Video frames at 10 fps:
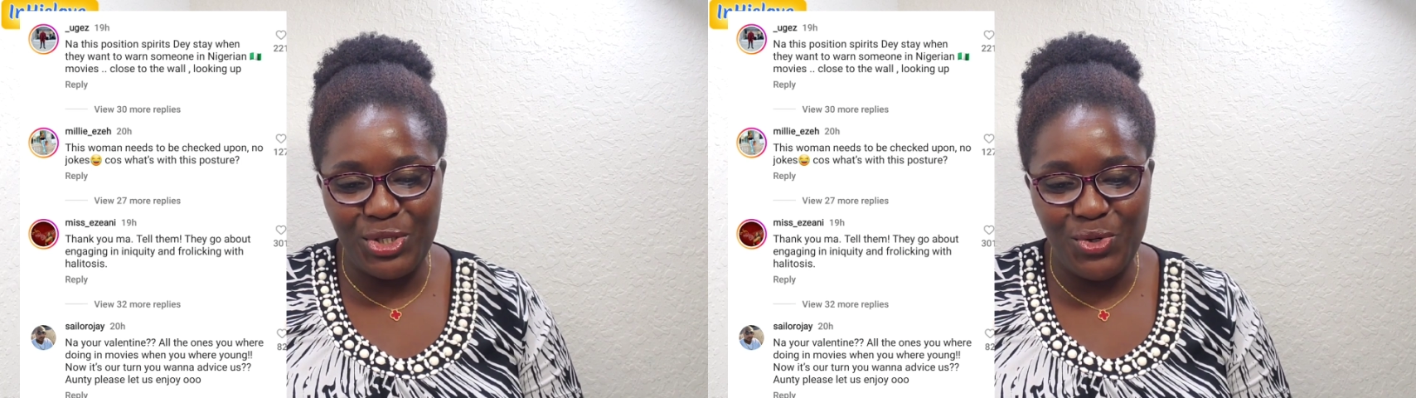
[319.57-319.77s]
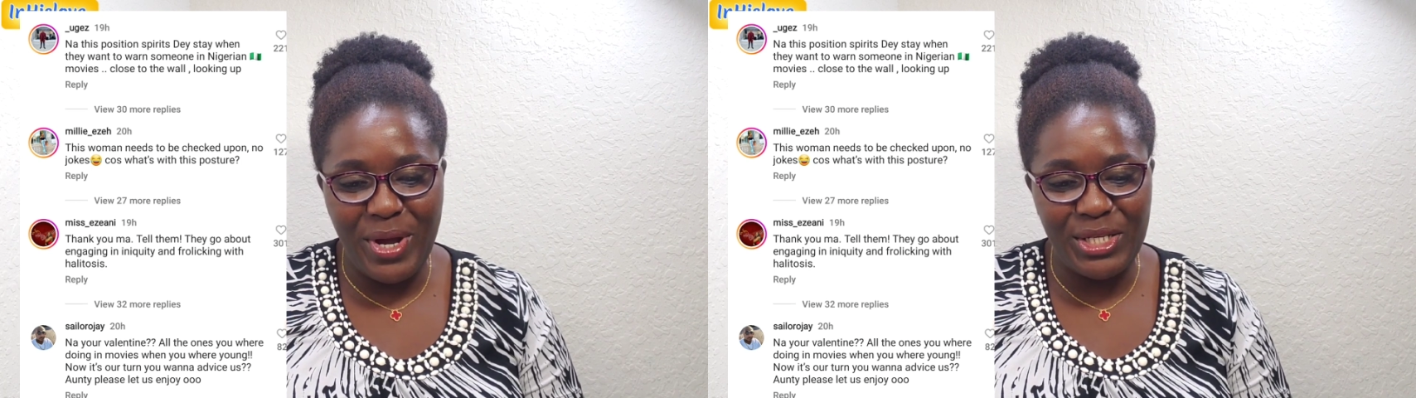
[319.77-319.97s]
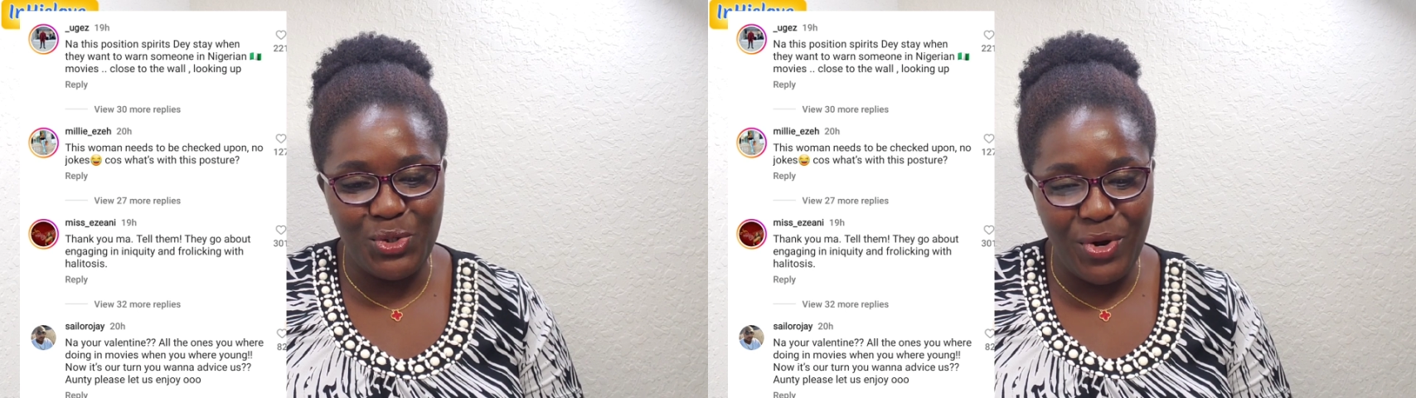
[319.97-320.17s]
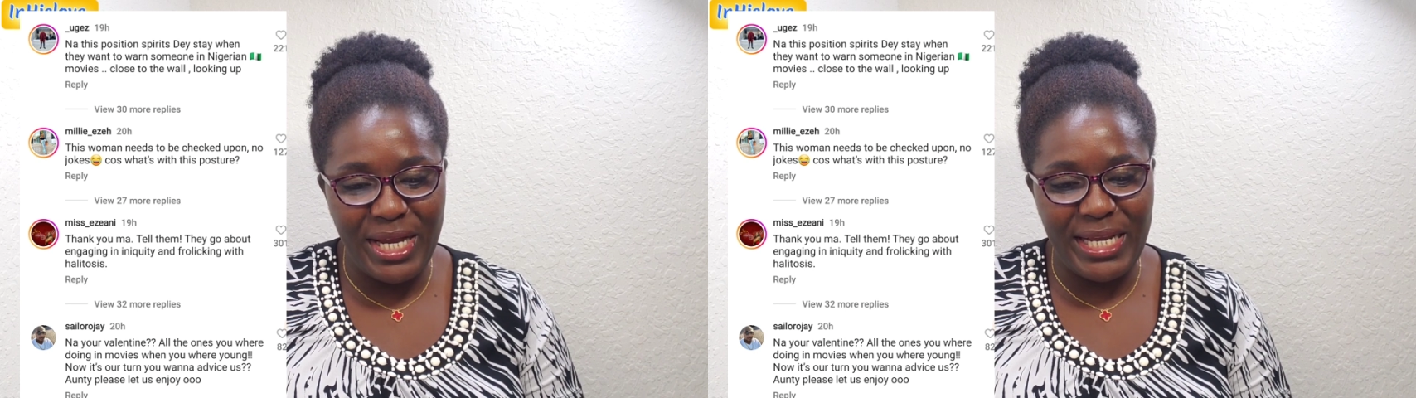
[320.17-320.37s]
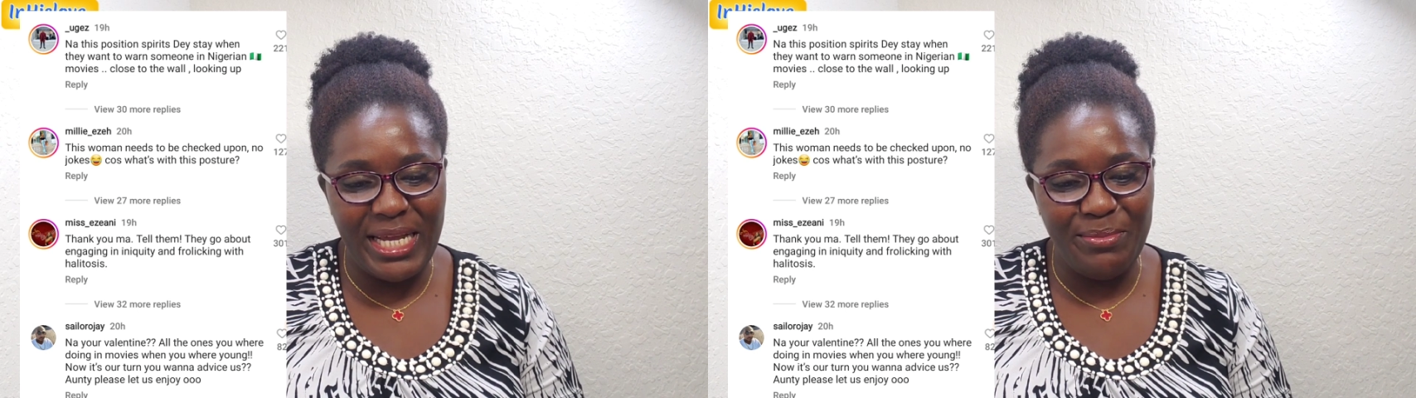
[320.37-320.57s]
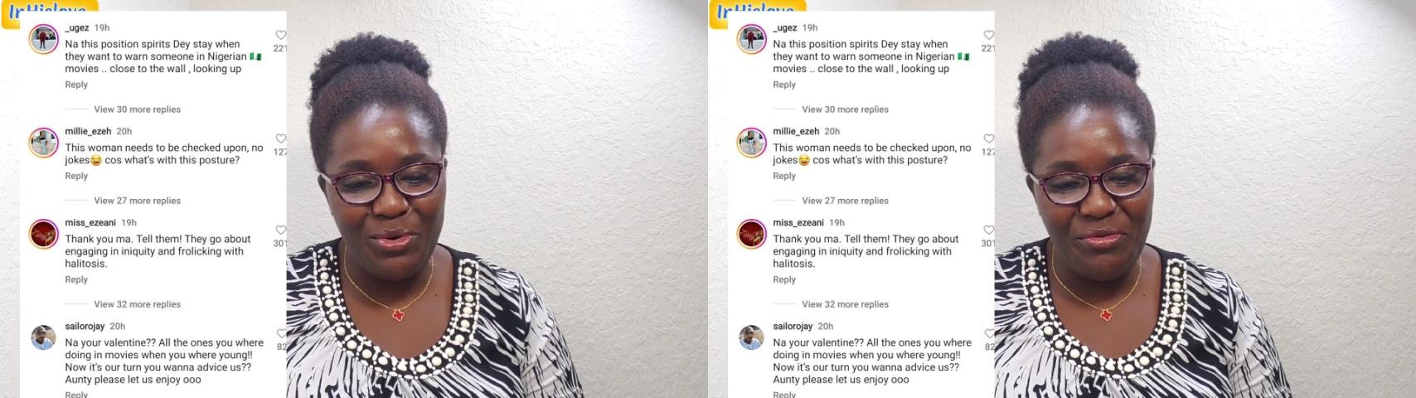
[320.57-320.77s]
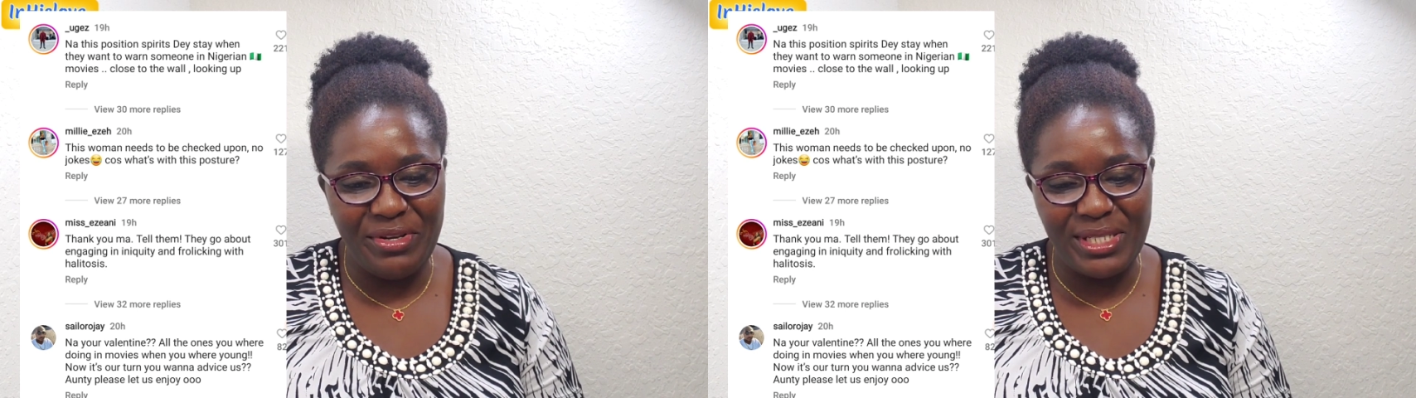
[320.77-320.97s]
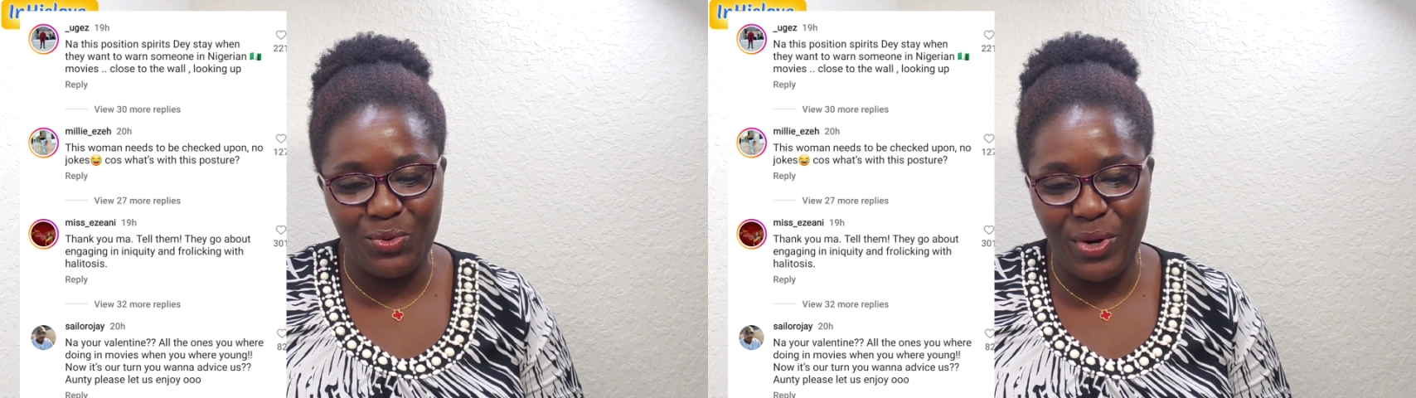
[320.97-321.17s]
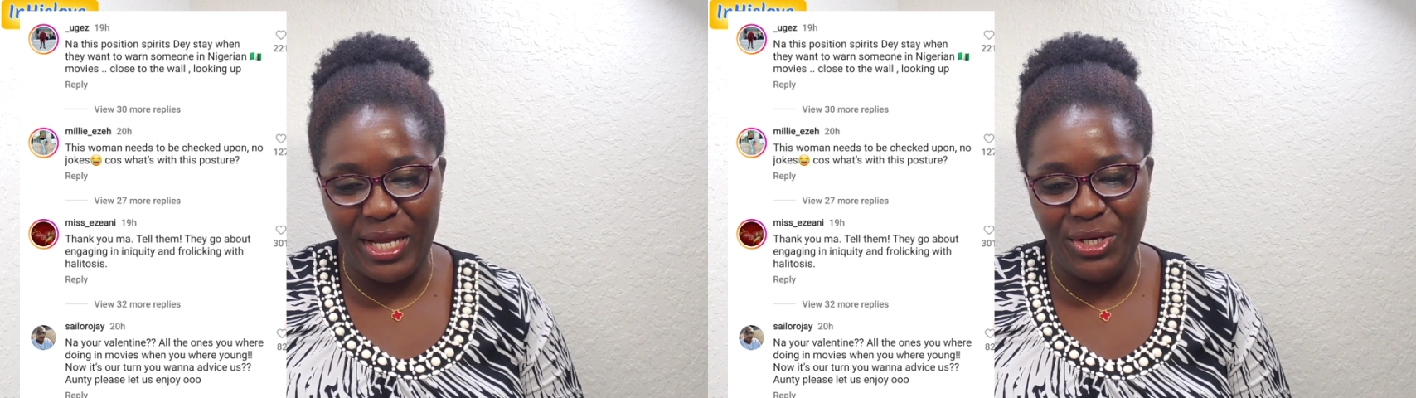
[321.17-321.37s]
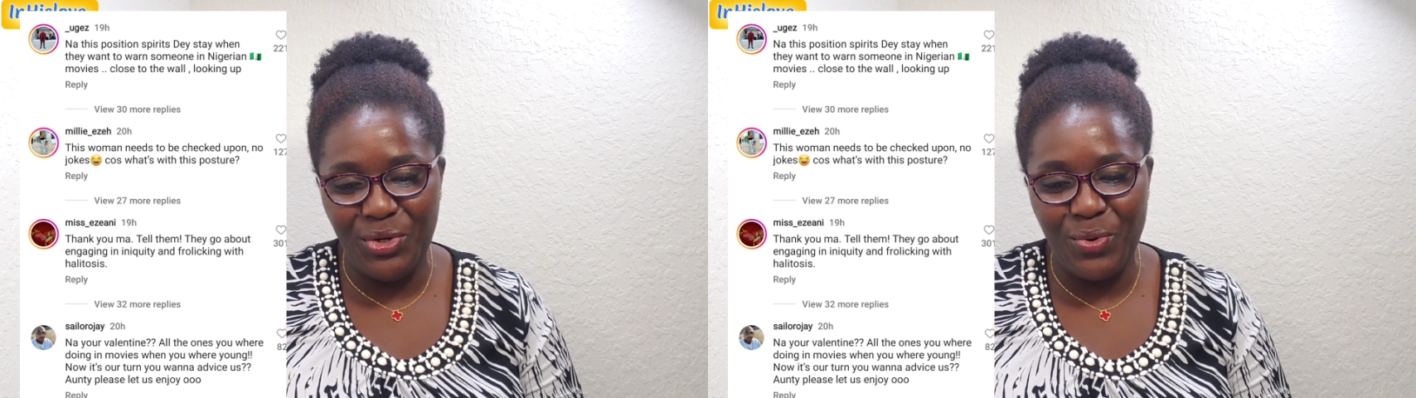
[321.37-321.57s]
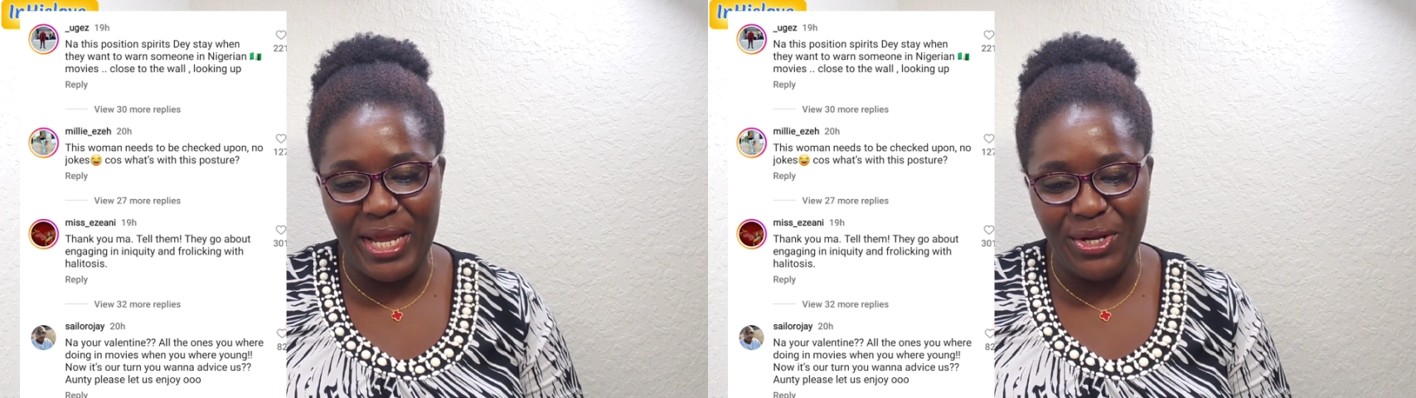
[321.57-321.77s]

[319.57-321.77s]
you were doing in movies when you were